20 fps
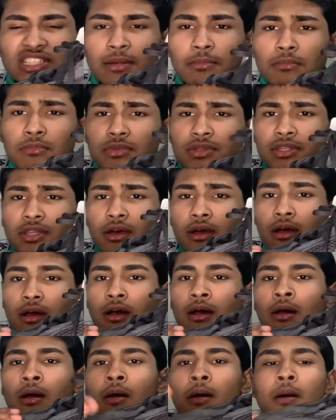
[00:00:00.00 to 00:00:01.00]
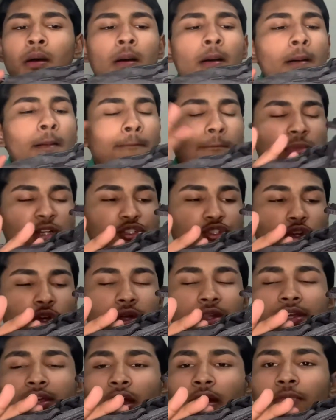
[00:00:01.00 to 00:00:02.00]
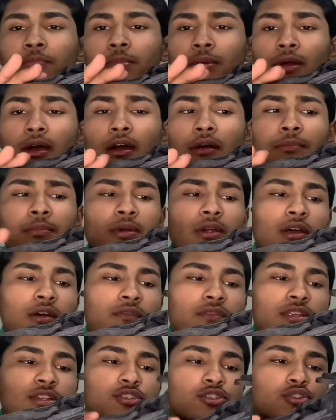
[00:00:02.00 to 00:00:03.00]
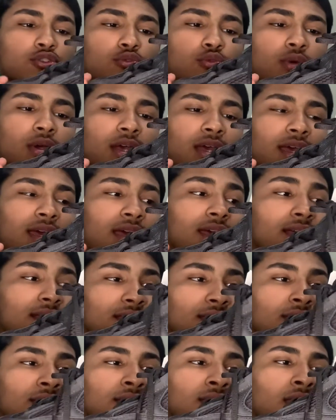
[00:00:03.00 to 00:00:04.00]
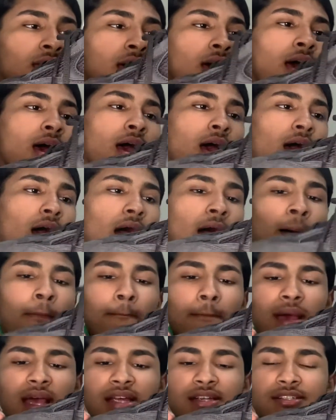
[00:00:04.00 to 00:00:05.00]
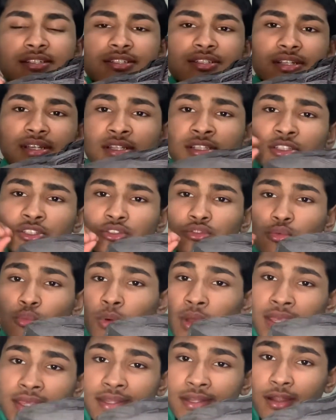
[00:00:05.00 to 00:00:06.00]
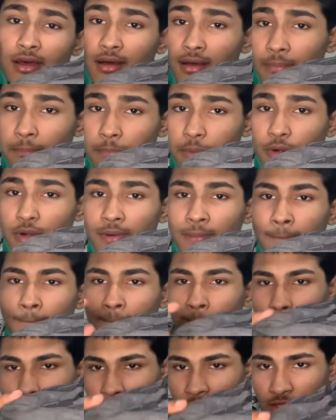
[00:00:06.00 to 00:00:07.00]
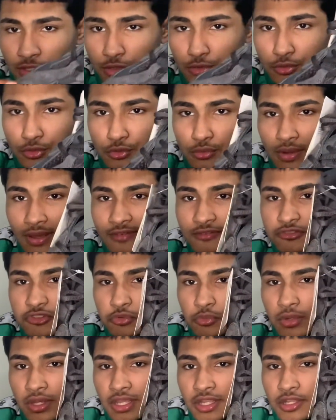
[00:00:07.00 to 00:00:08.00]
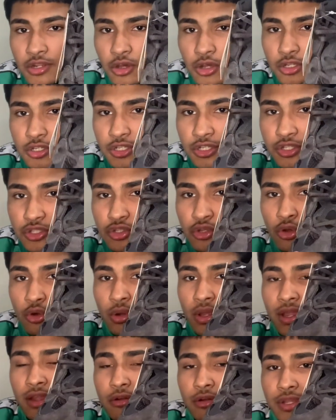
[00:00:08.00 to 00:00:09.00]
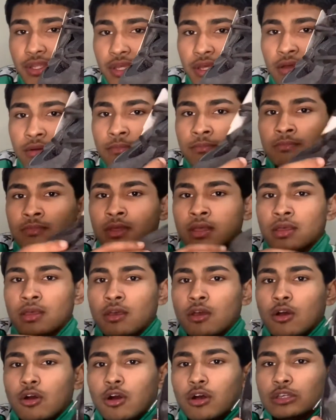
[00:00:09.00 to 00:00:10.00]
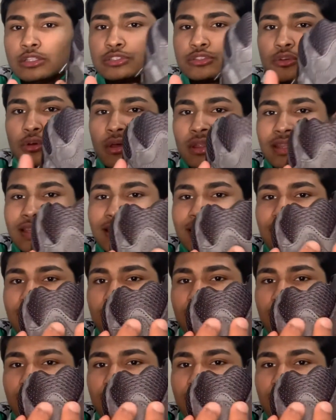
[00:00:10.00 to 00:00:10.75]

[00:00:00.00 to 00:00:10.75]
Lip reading: The majority upper of this shoe is a mesh and suede upper. You do have suede on your toe area, also on the heel.